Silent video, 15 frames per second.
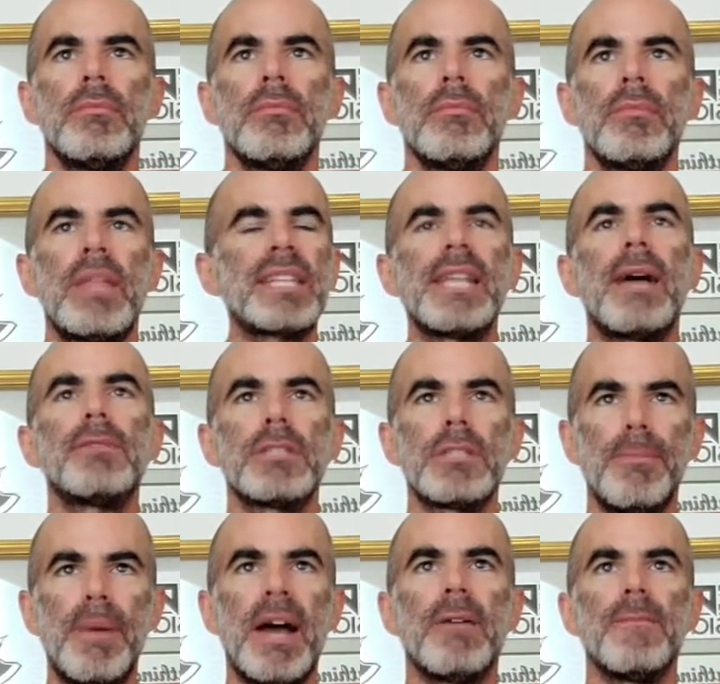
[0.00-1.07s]
That's not what it's
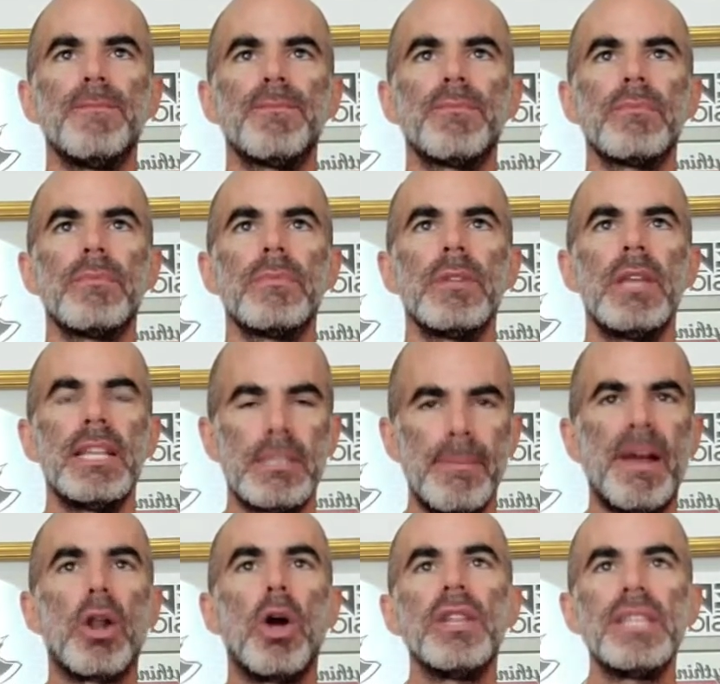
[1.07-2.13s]
about. It's
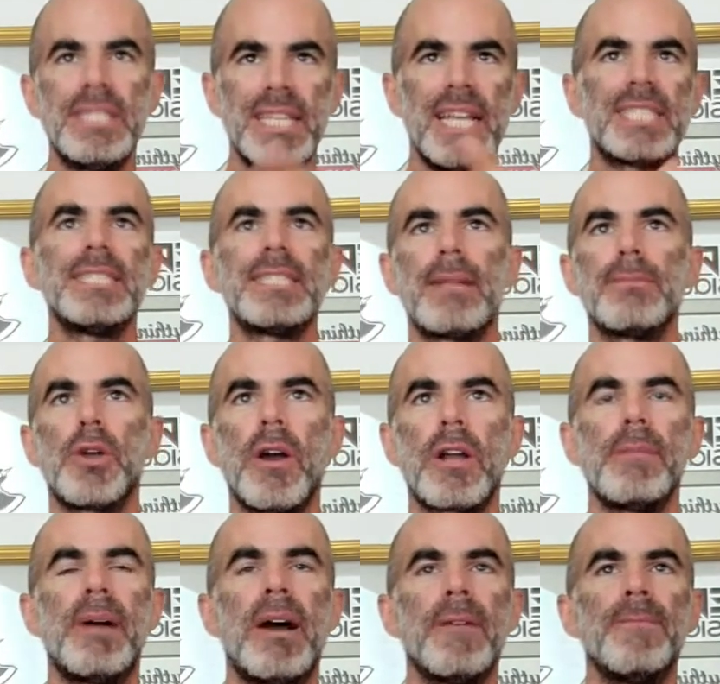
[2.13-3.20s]
about all these lessons I'm talking
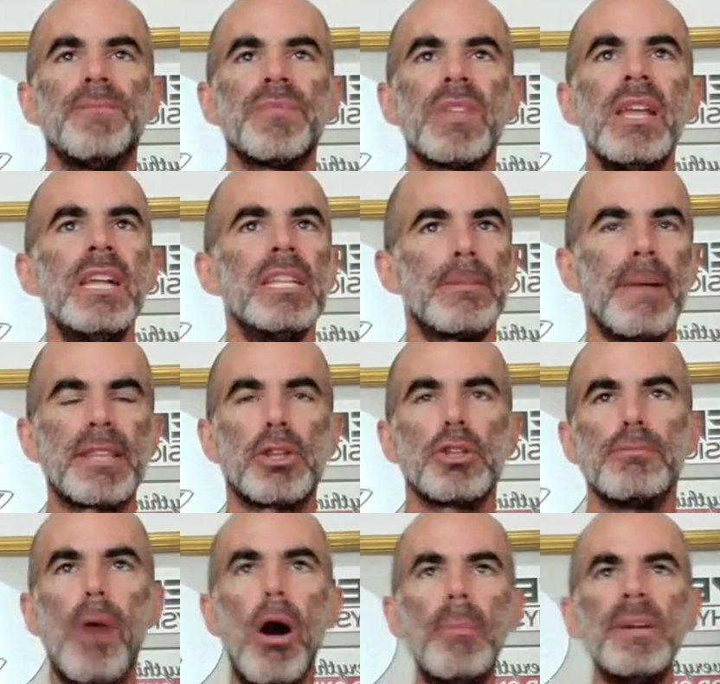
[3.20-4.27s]
about. It's about those
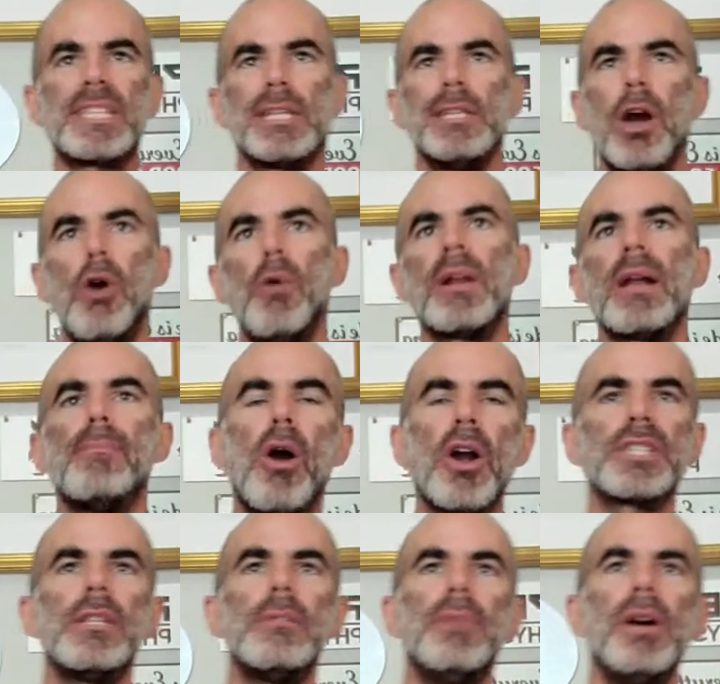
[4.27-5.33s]
moments alone when I'm
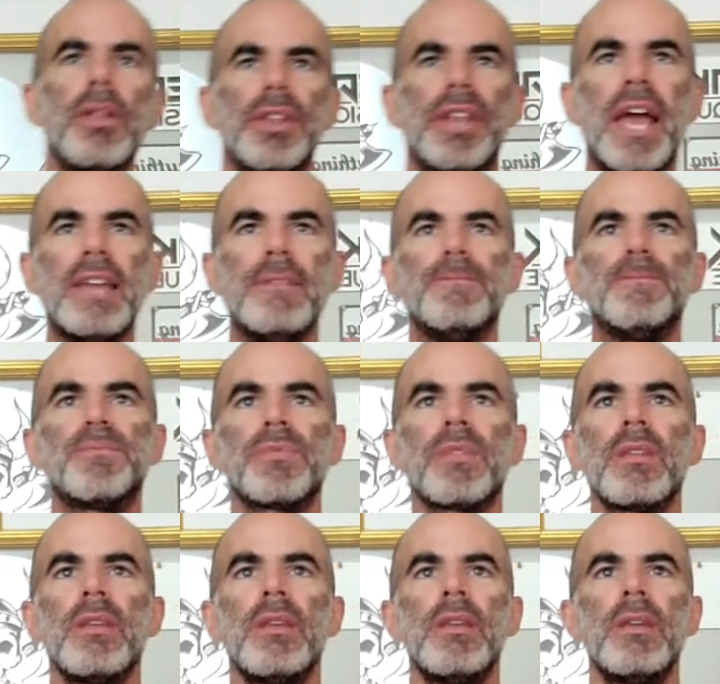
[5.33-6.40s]
marching in the middle of the night,
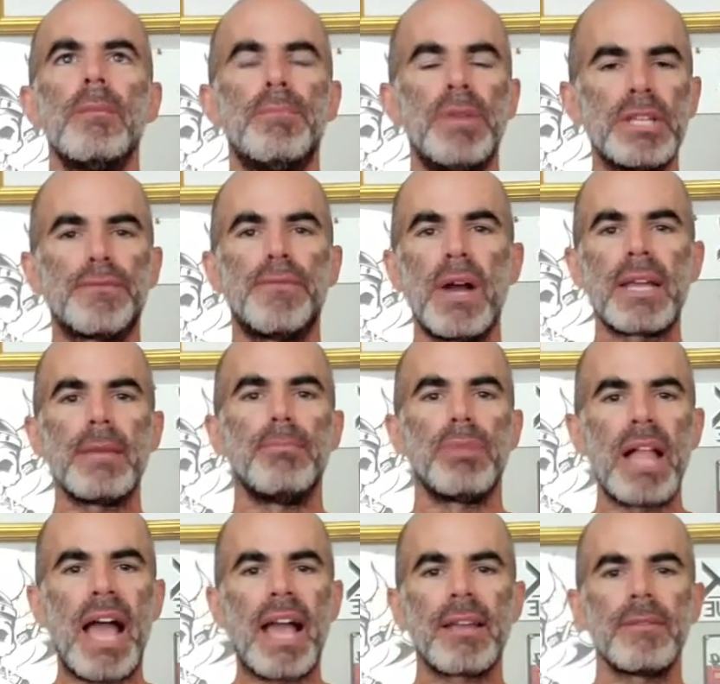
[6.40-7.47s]
pitch fucking
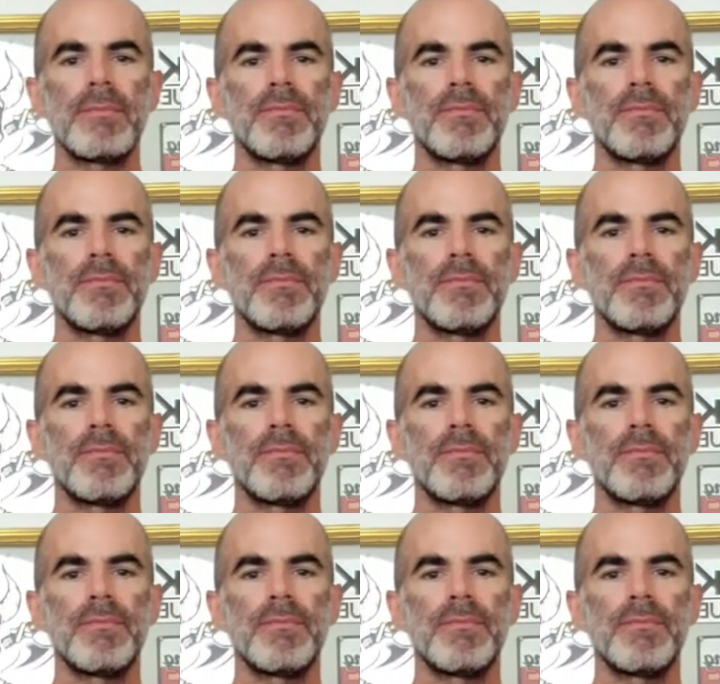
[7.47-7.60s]
black.